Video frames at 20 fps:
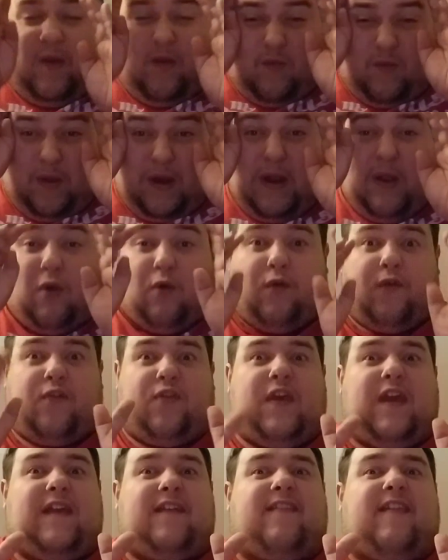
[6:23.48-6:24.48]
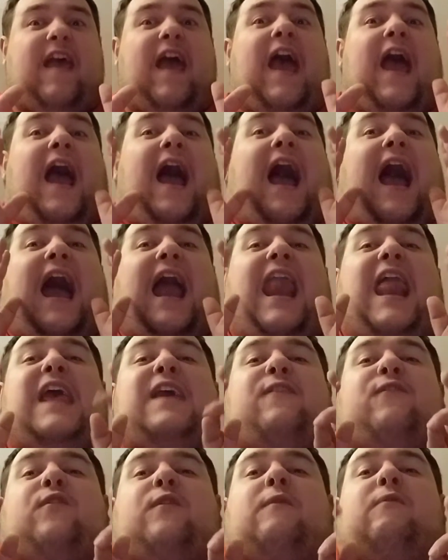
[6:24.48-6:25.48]
I order things, I like
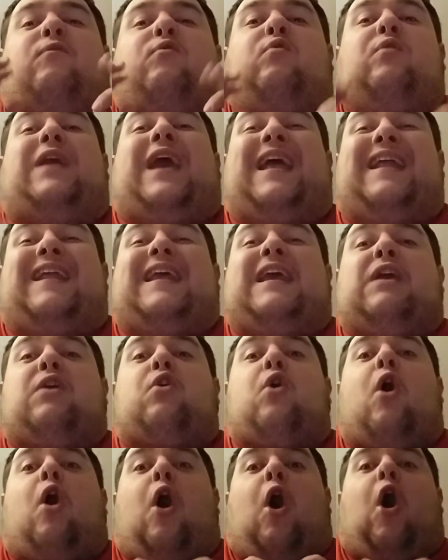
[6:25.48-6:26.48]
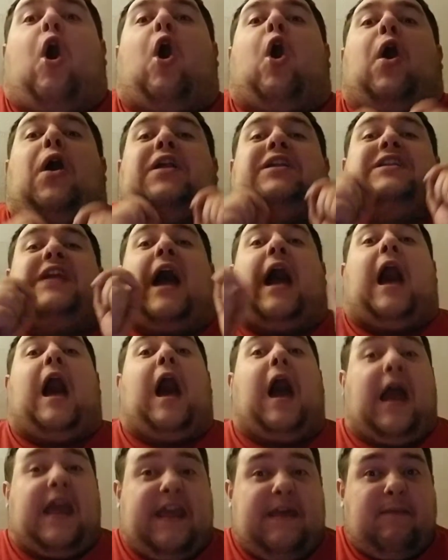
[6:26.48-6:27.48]
for them to get here on
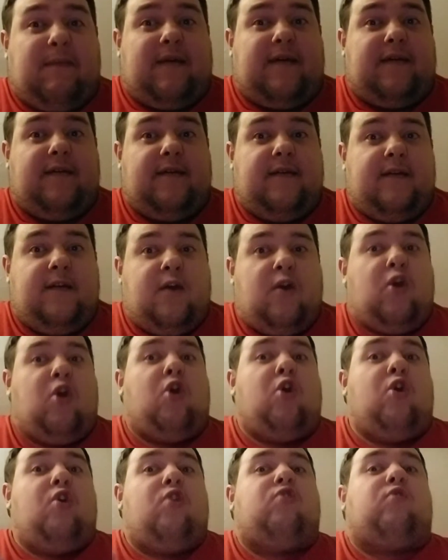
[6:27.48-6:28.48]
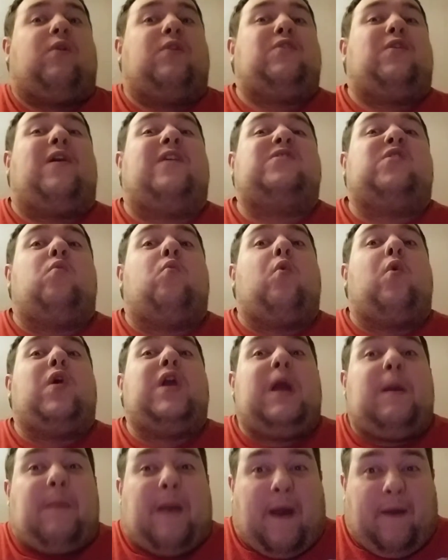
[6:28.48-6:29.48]
time so I don't have to
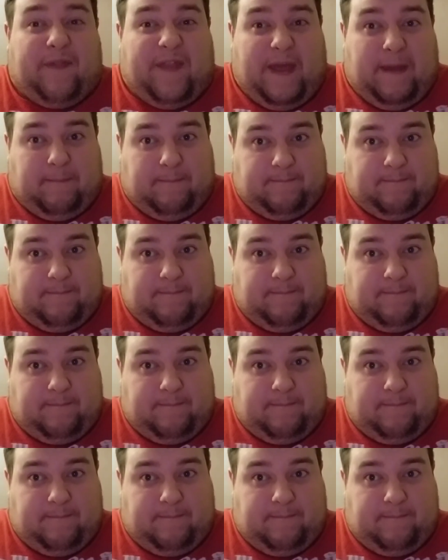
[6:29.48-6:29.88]
worry about them.